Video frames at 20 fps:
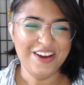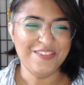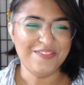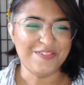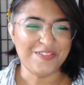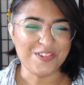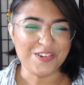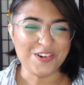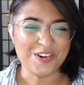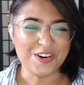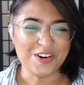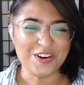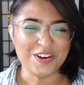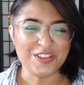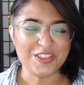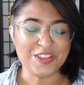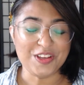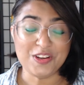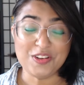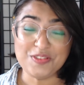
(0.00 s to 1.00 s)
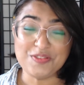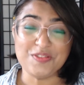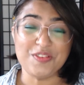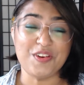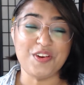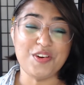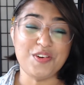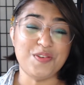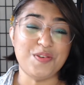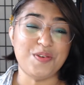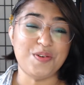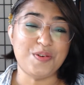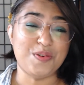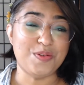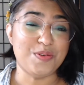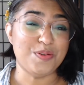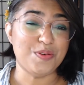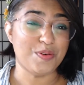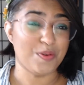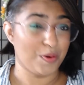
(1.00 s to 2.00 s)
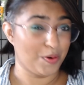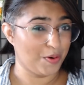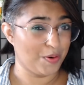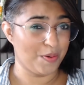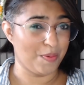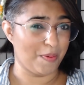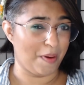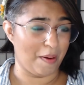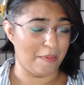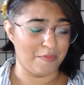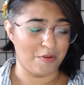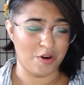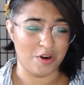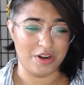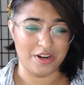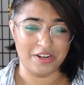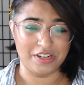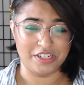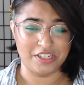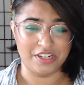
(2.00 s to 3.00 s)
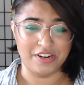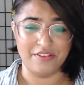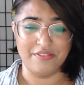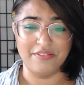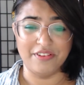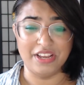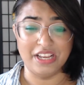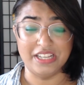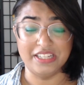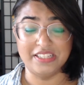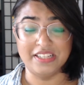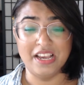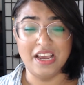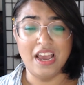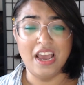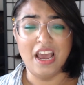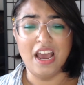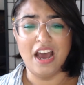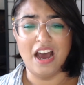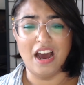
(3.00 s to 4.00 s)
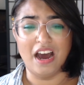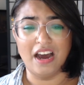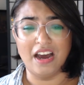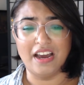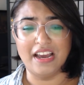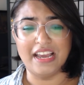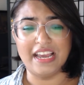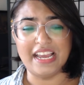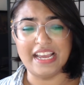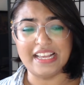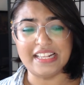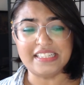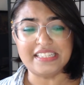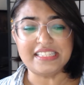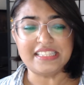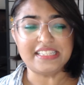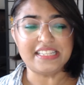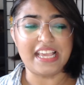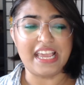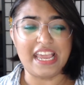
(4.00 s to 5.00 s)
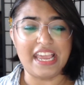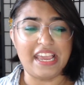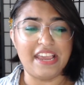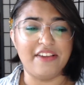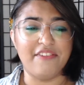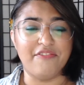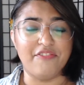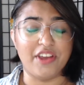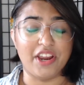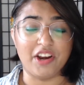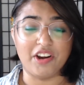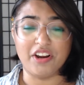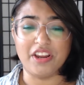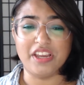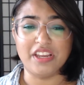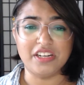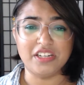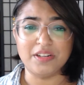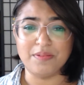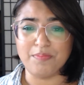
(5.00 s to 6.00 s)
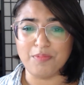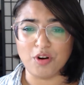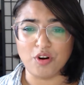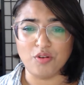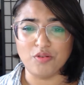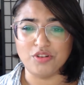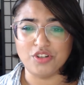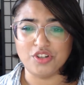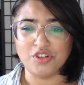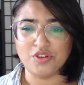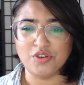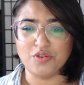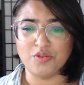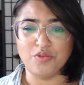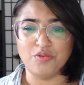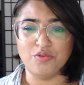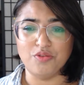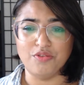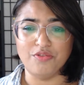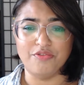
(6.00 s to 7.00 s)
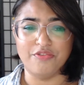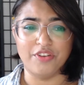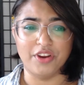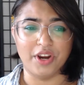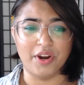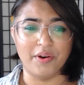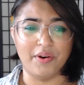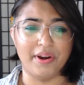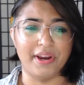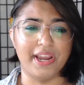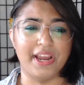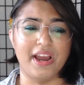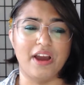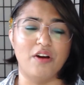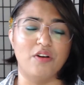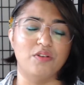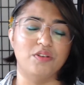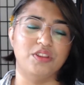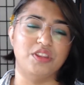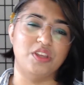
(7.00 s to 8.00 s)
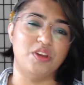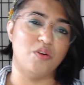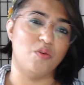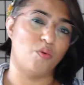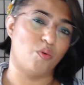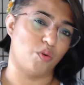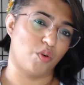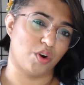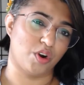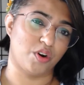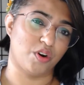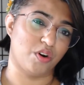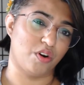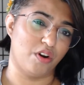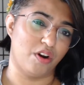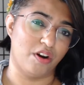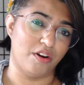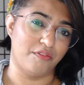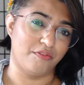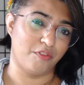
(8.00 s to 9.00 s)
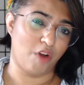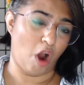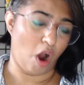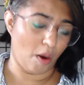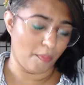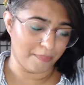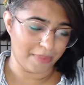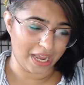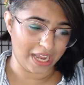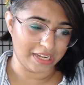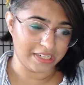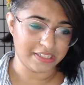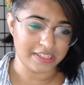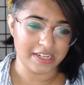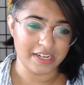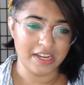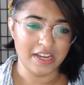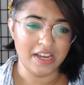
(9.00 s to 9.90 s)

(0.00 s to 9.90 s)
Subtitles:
For those of you who don't know what Popcorn Initiative is, it's a variant approach to figuring out the order of combat.